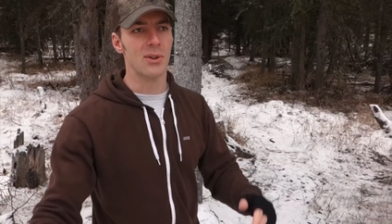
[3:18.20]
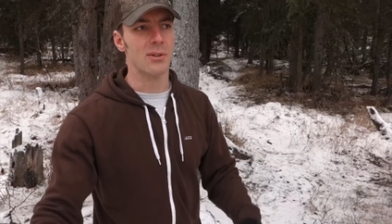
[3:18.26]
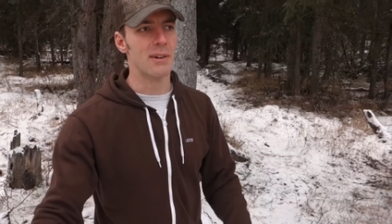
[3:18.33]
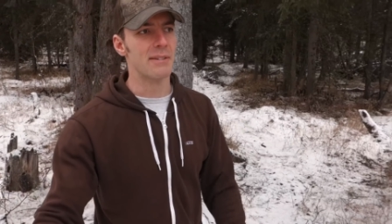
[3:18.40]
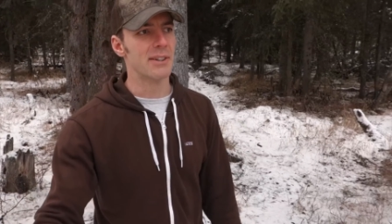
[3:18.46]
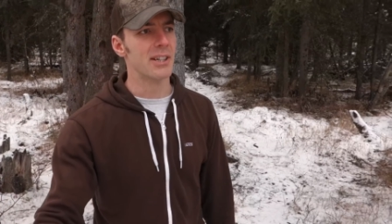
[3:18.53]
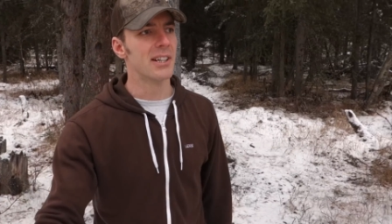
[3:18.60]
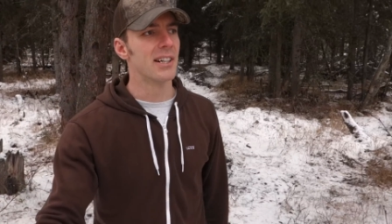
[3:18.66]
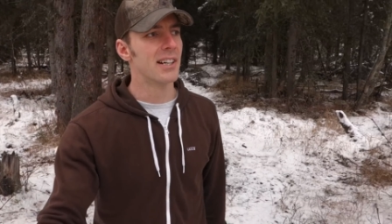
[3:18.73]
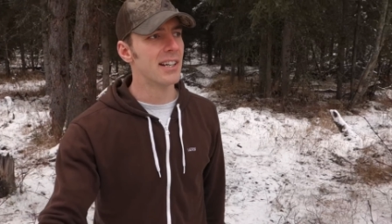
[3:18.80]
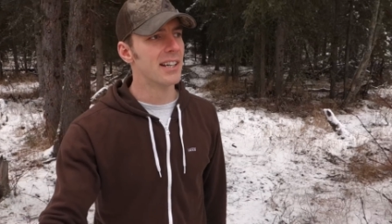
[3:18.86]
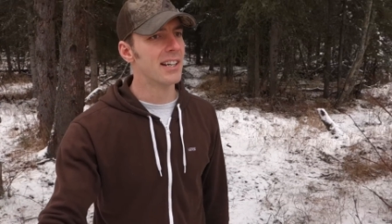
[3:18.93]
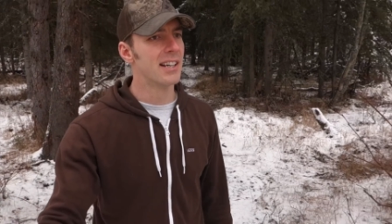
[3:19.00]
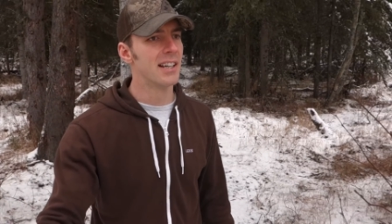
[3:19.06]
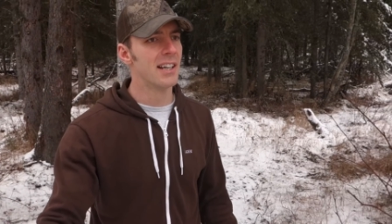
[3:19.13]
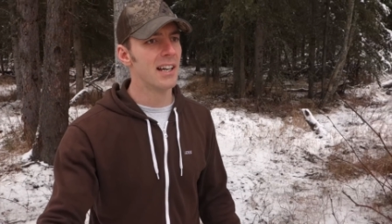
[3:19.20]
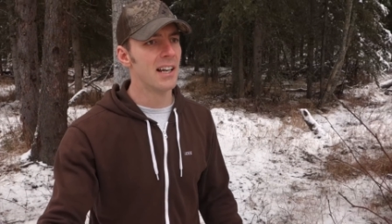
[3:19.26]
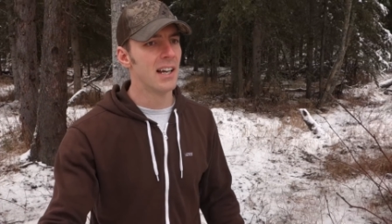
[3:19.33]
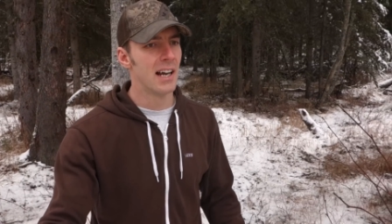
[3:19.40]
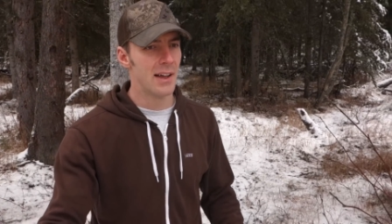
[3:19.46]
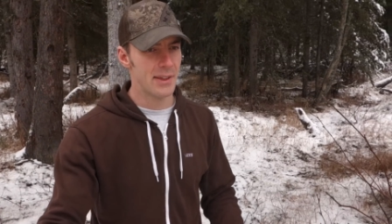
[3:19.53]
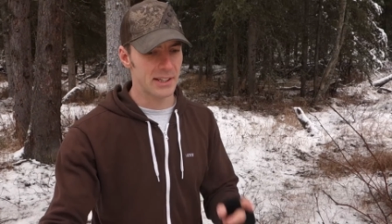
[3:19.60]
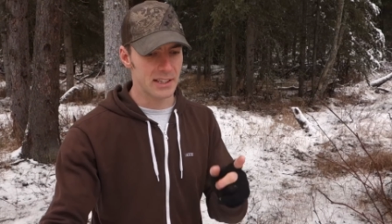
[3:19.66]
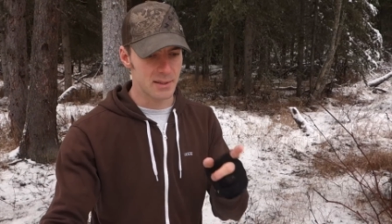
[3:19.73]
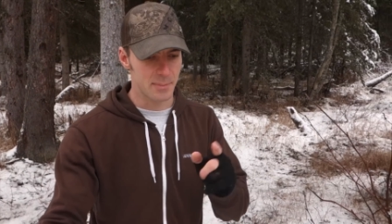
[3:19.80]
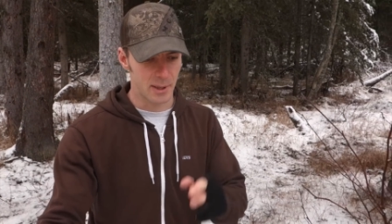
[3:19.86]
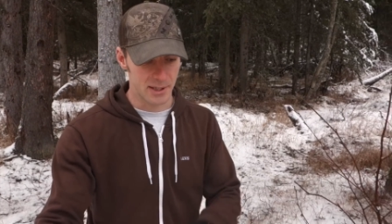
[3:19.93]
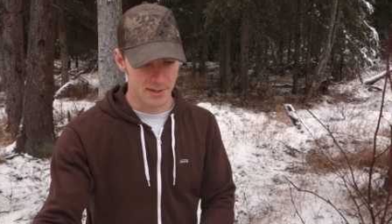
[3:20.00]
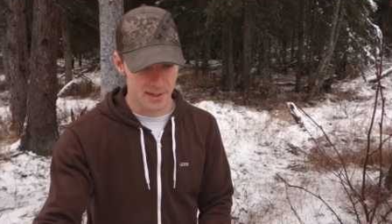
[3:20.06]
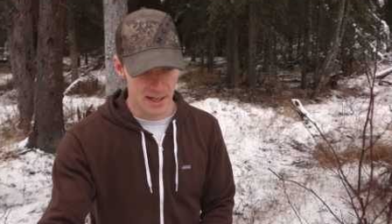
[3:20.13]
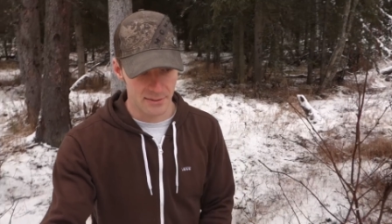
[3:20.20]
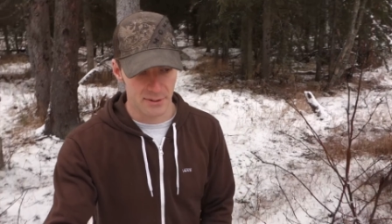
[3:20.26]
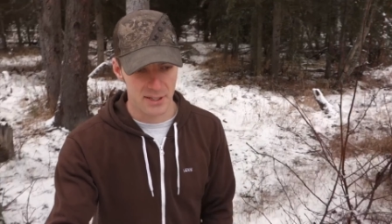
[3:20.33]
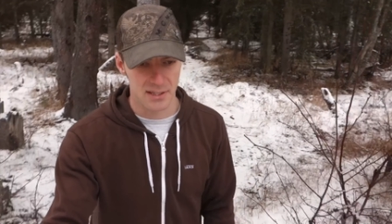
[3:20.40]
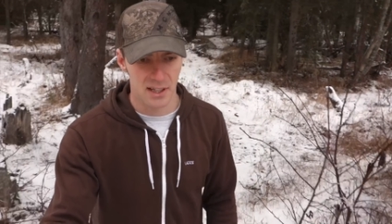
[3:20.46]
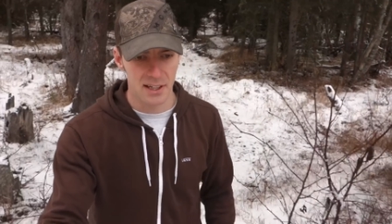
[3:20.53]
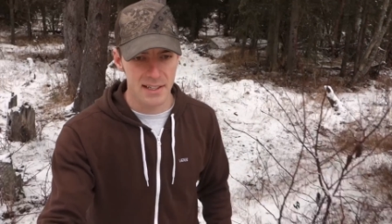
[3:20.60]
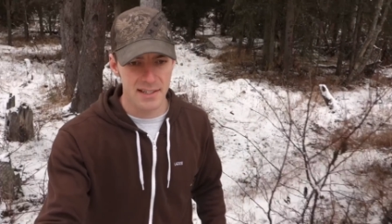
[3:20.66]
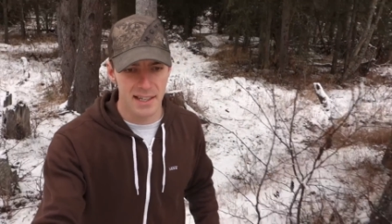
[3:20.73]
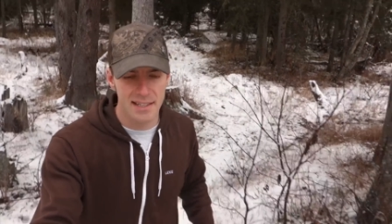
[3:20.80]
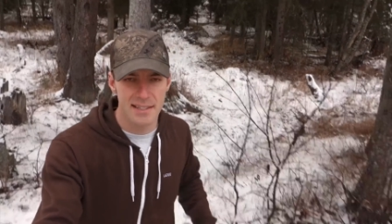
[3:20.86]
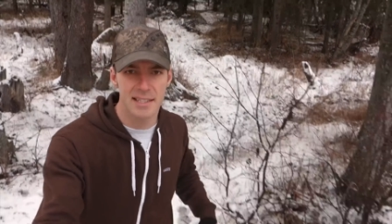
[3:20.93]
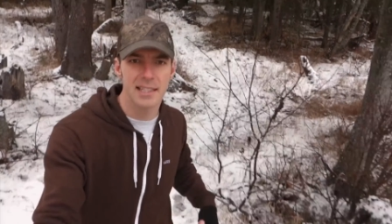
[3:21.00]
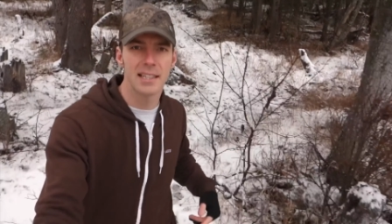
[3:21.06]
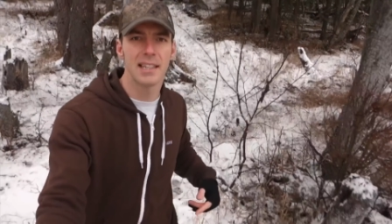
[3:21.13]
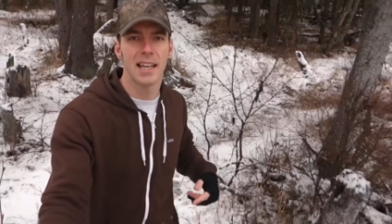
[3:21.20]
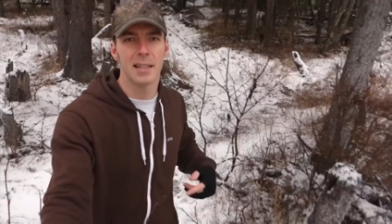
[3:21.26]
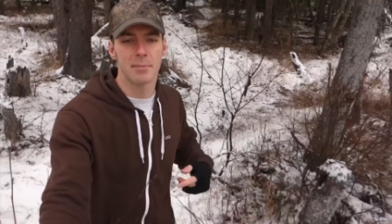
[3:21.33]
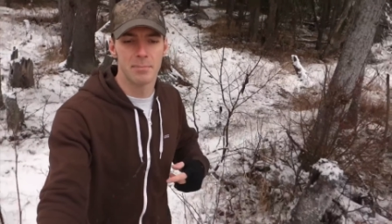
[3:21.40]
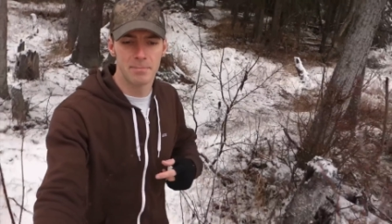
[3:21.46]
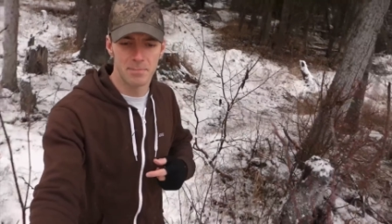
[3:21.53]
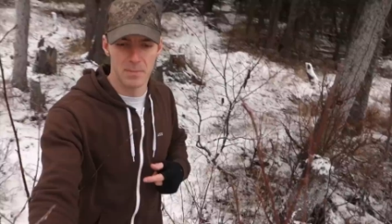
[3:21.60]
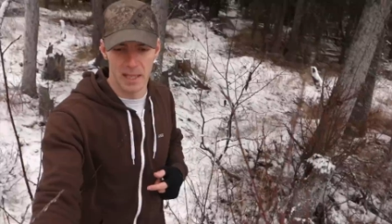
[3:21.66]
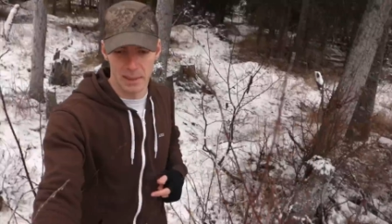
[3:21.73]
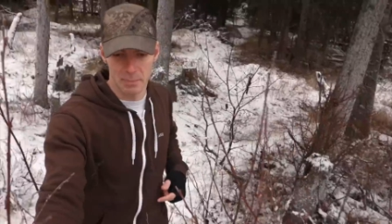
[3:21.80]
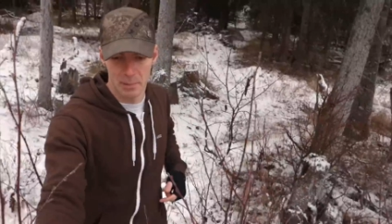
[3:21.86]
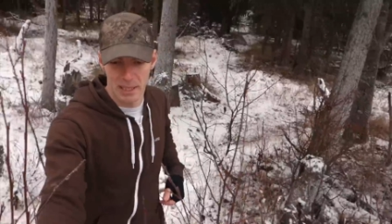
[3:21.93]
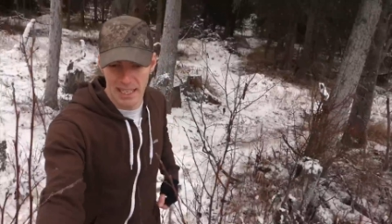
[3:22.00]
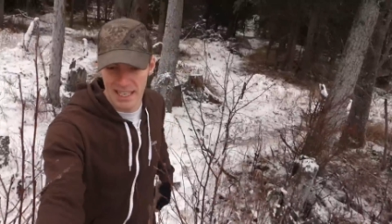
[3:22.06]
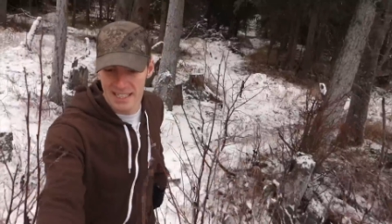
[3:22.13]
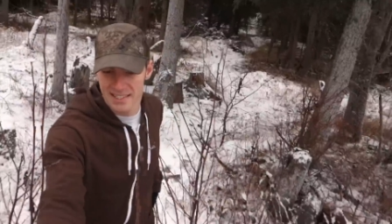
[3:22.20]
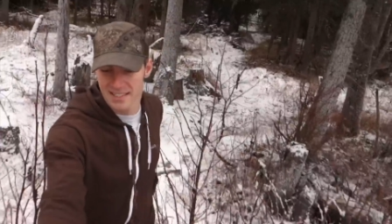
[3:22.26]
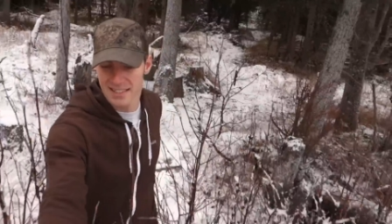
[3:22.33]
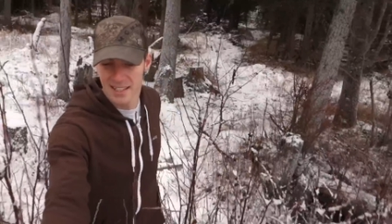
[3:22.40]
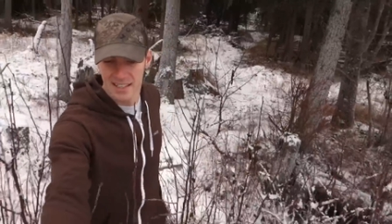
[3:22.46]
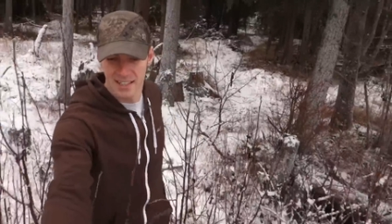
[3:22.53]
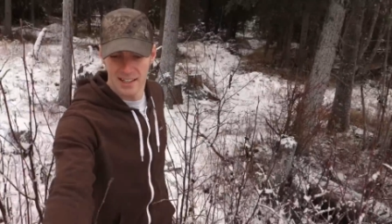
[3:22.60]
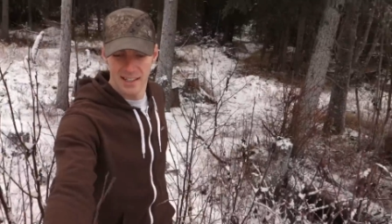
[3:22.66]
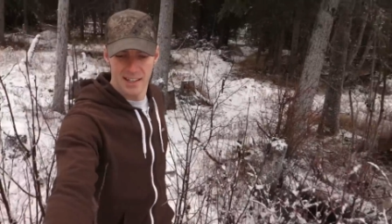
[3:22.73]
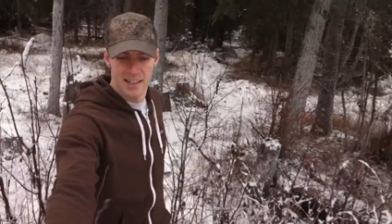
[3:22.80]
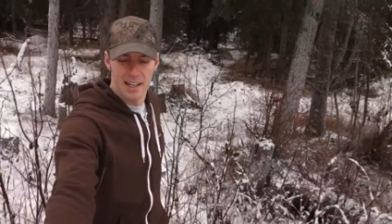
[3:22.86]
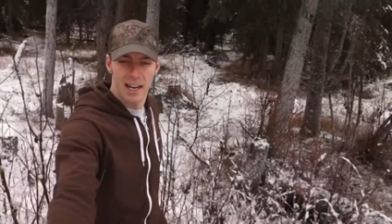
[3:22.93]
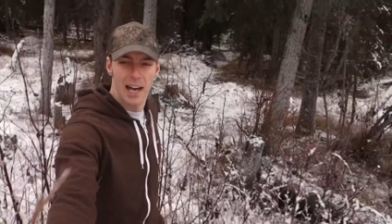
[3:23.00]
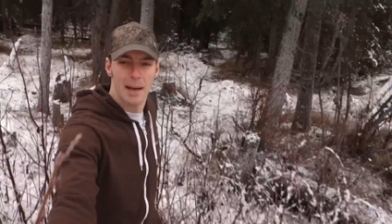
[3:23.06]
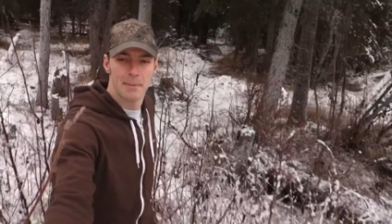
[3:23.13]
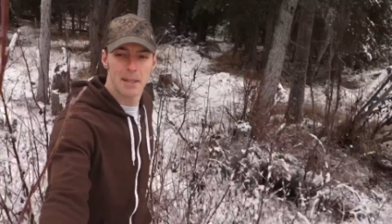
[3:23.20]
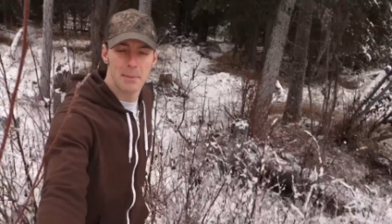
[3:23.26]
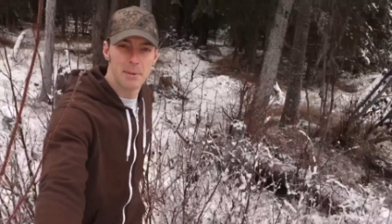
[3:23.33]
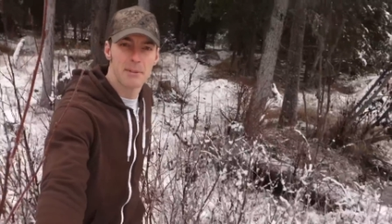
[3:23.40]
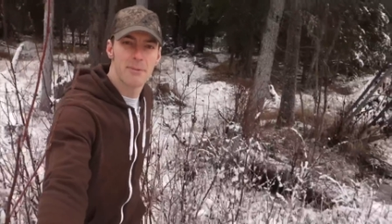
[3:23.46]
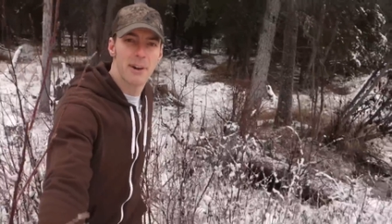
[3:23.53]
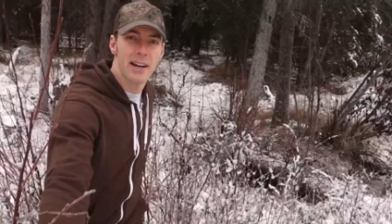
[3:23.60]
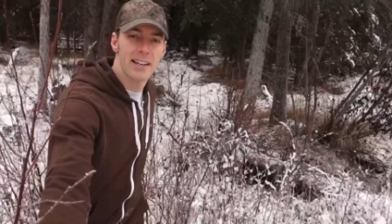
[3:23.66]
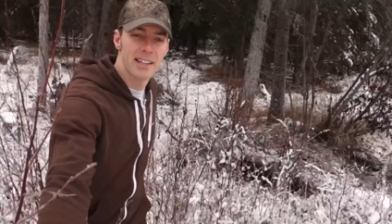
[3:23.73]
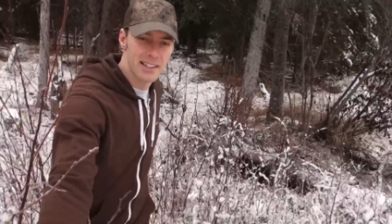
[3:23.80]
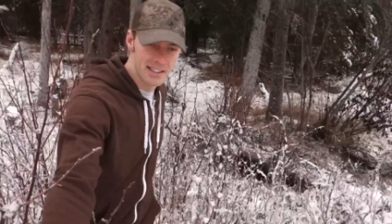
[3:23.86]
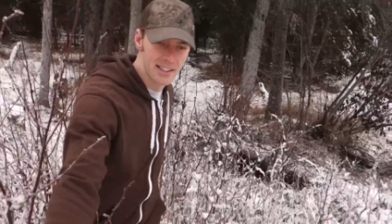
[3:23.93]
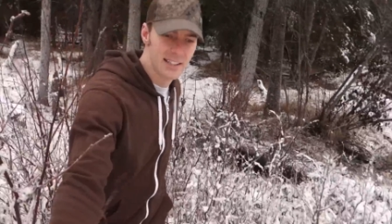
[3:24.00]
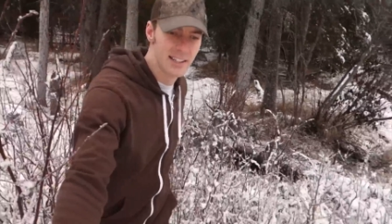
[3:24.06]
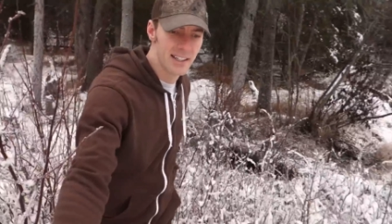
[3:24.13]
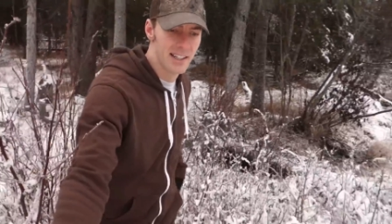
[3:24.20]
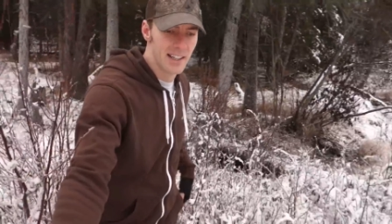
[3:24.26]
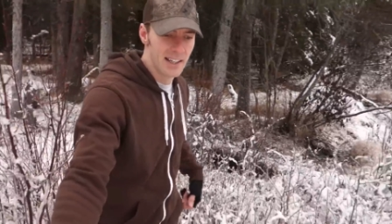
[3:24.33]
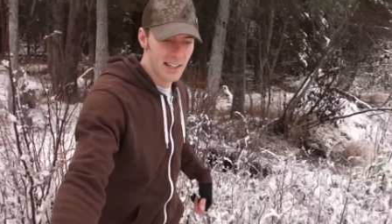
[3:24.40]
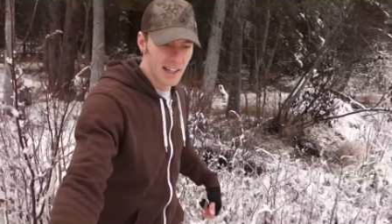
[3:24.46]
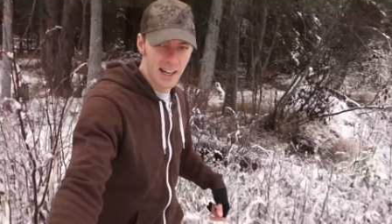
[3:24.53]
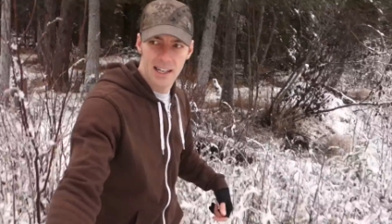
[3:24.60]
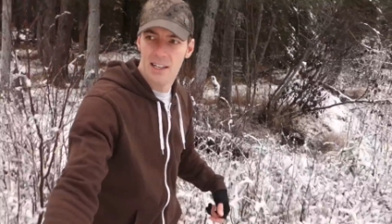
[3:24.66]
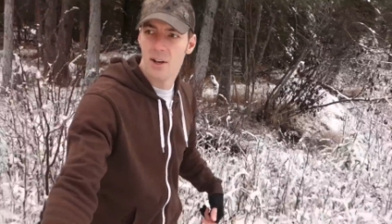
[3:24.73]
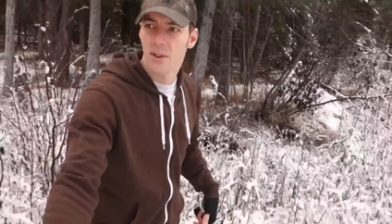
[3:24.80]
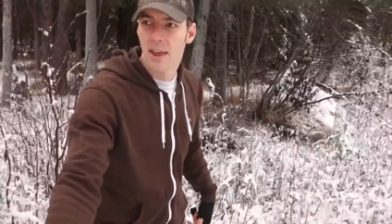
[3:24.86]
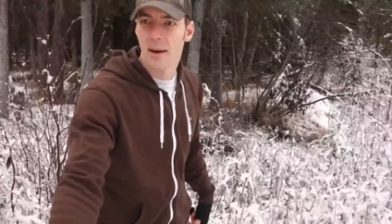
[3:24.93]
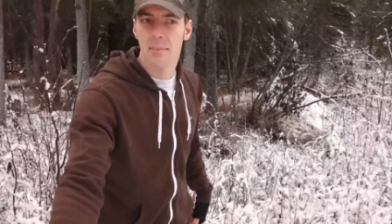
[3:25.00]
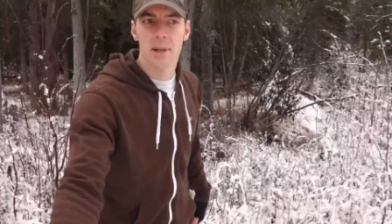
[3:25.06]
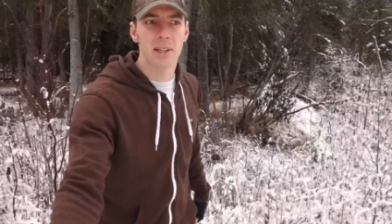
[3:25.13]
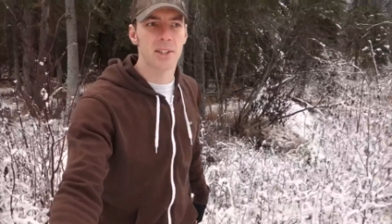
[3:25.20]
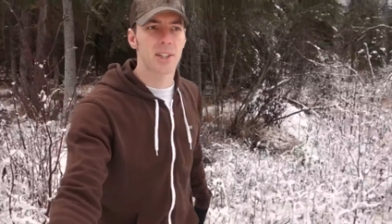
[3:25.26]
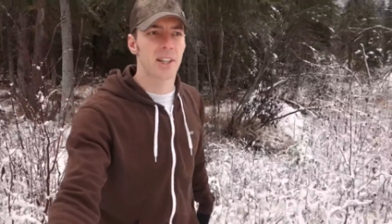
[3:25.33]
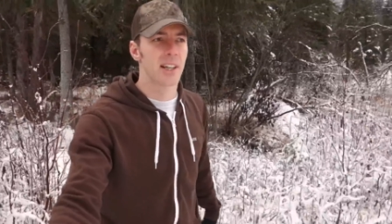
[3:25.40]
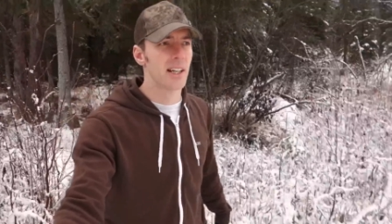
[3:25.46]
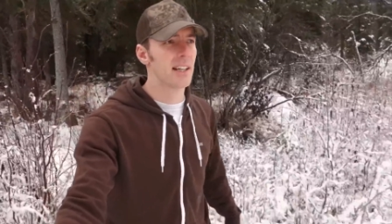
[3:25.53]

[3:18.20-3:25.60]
the river. I think this part's safe. As long as I see like, like plants, I'm gonna be fine. I know that much.